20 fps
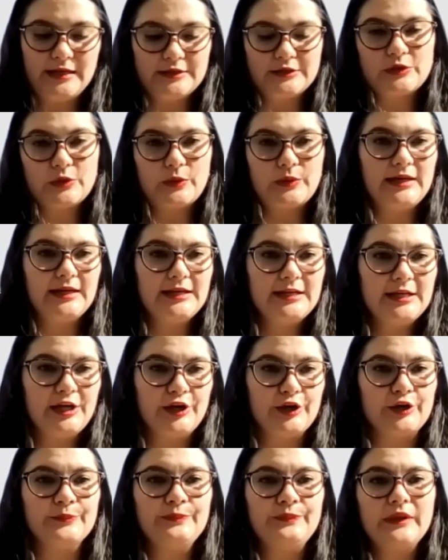So in
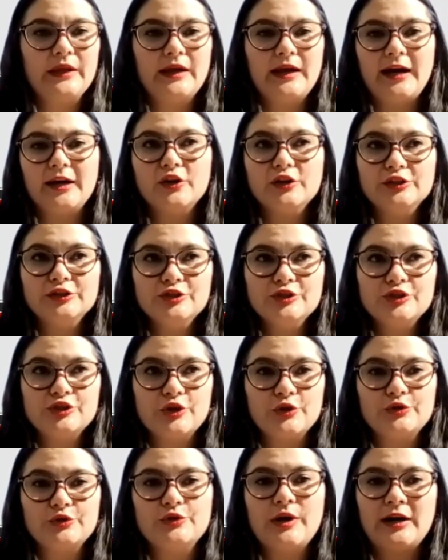here, I'm going to
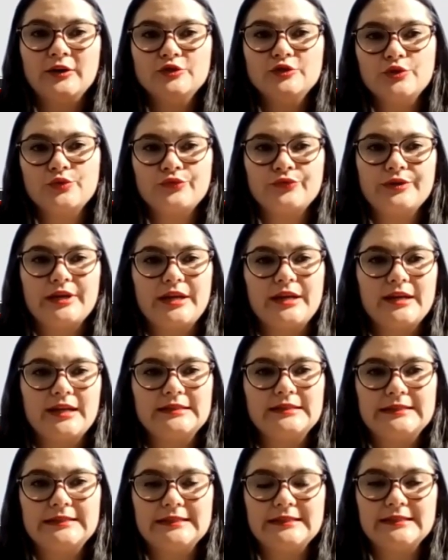show you how to create a
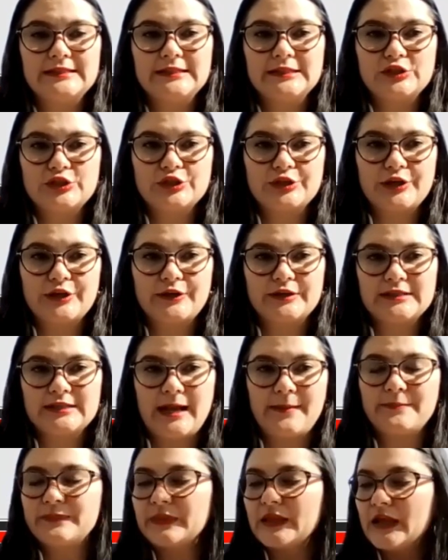disease dictionary
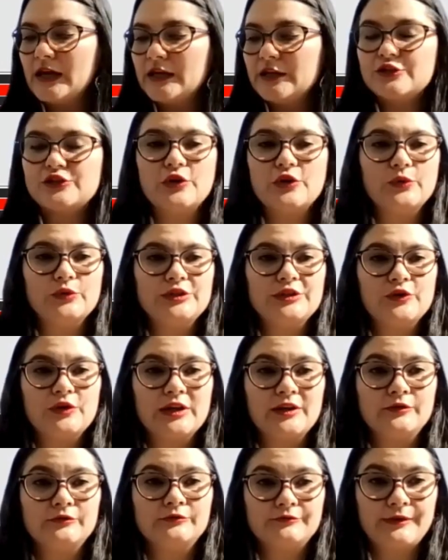SAP. So you
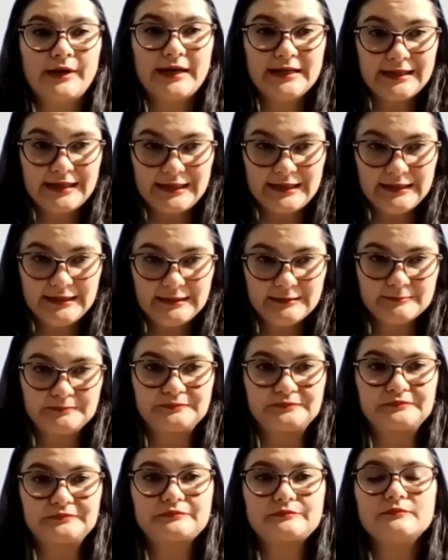can right click
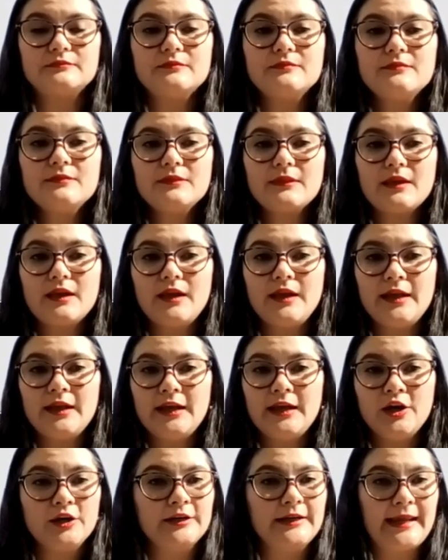
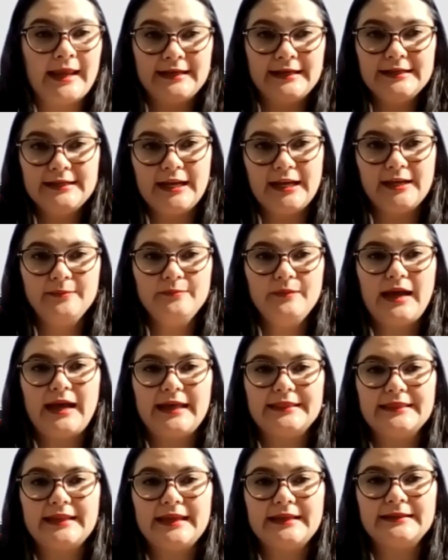on any name
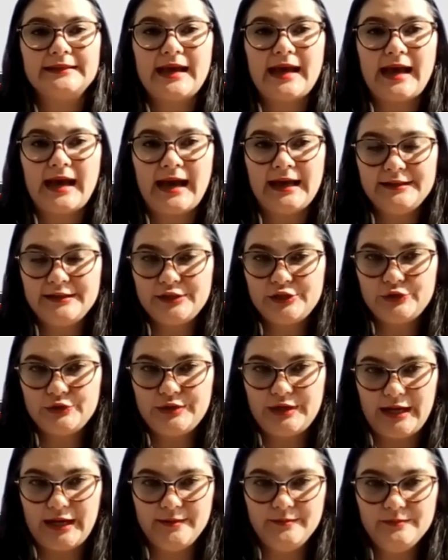and then add new
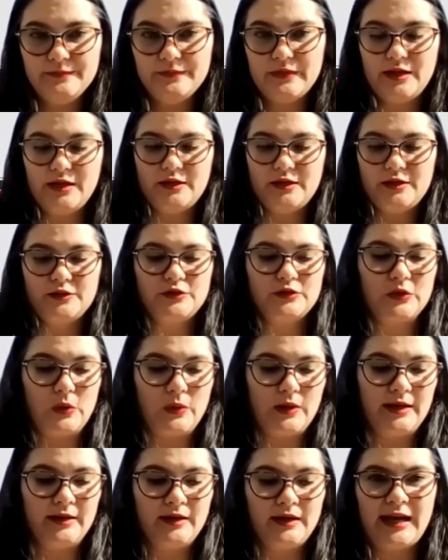name. So
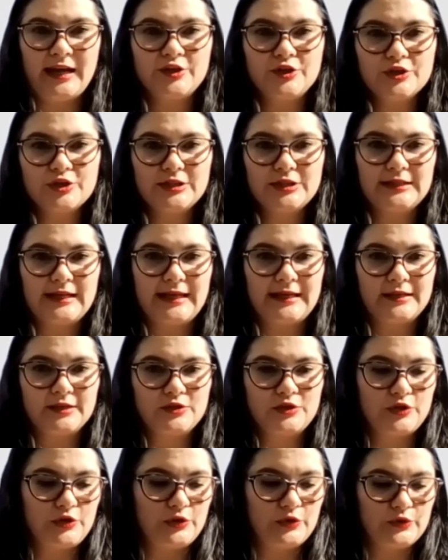I usually like
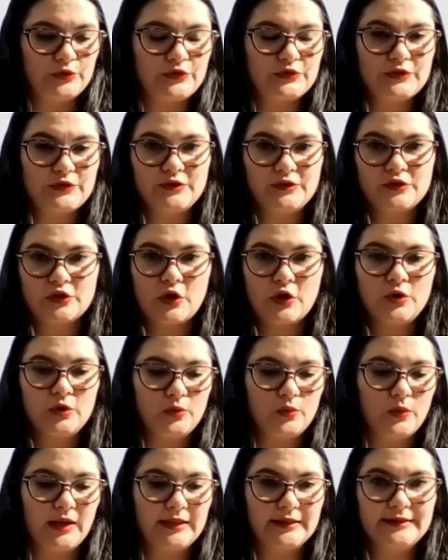to use
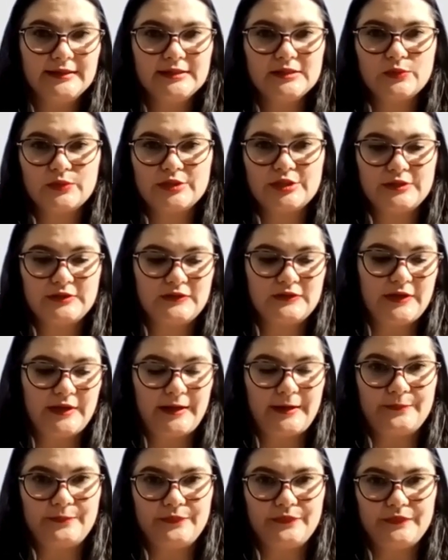Zoho Wellness, which is
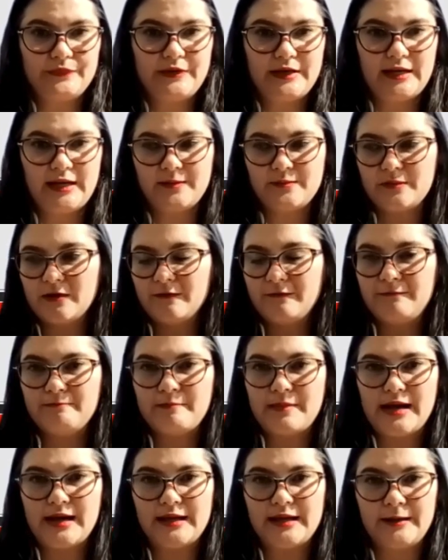the name of
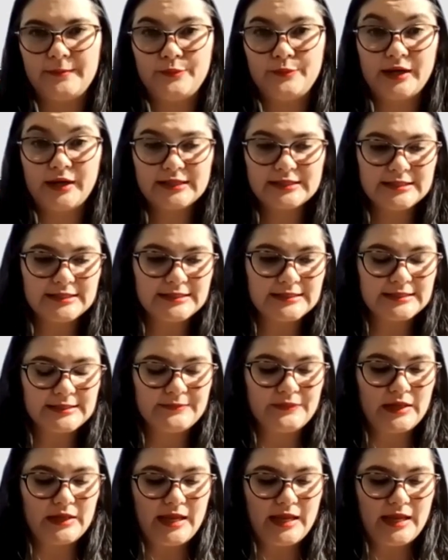my practice.